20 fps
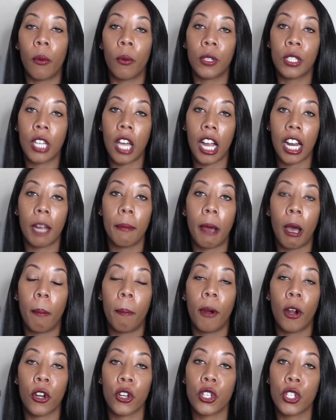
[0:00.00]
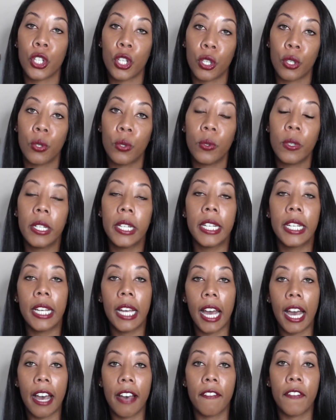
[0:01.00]
will talk about part two
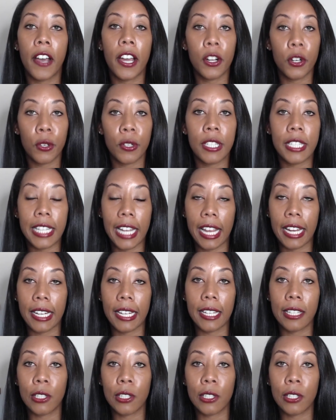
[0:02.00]
of understanding